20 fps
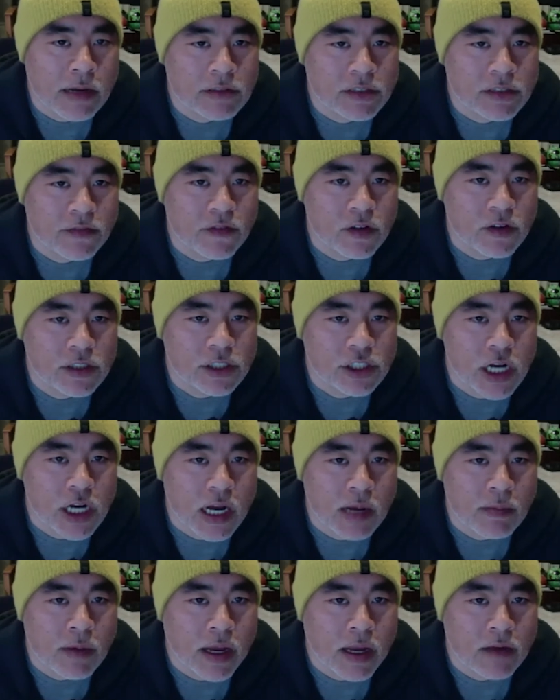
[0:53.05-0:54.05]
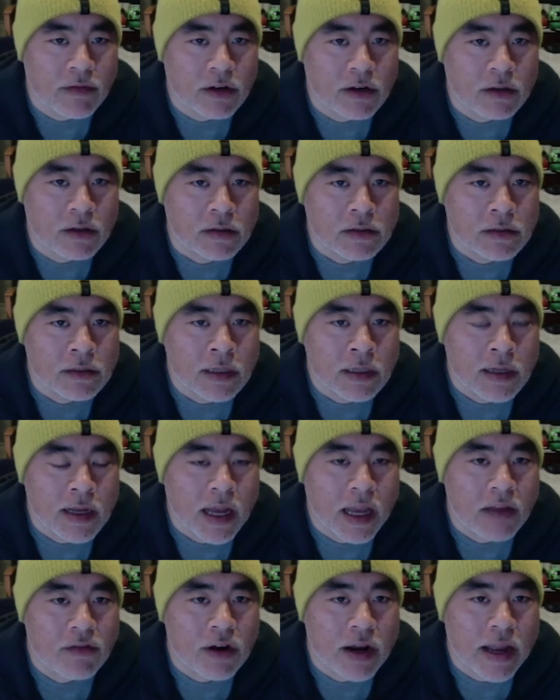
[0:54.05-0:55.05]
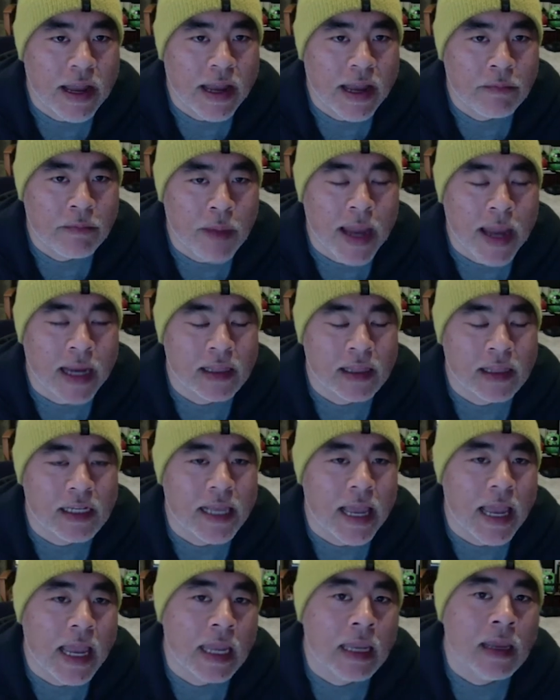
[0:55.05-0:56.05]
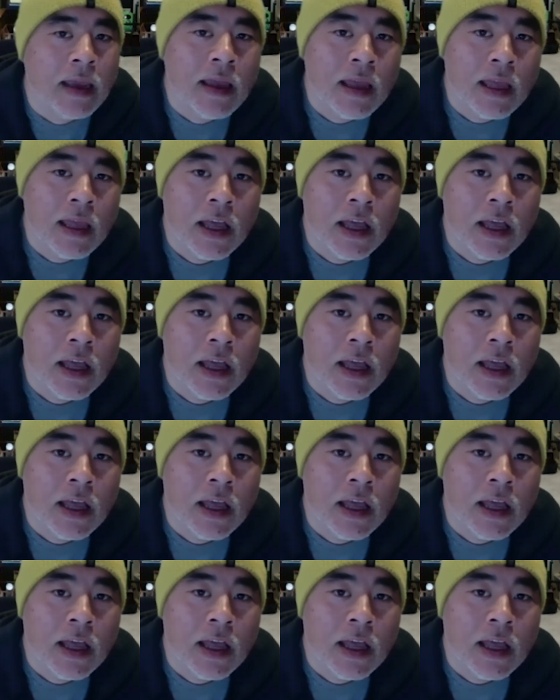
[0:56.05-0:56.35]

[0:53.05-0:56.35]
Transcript: That was the first job I ever had. Back in the day,